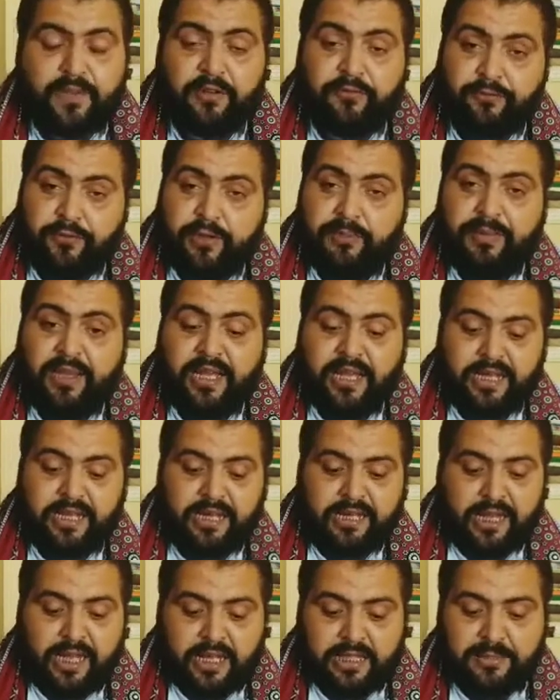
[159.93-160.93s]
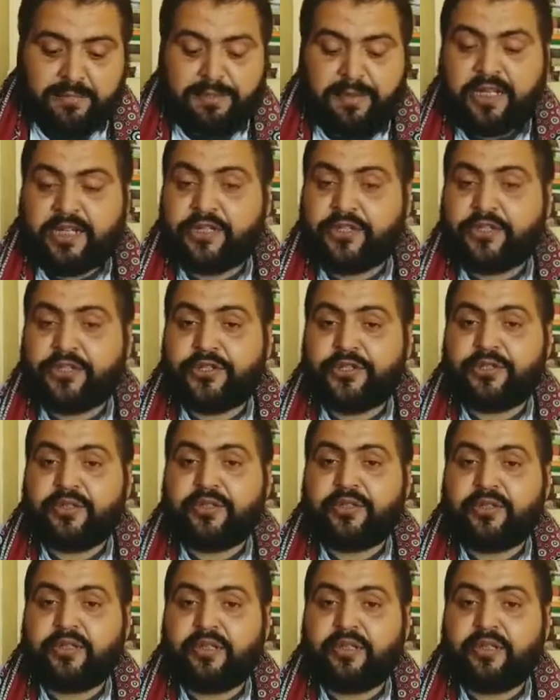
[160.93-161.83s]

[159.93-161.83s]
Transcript: female aspects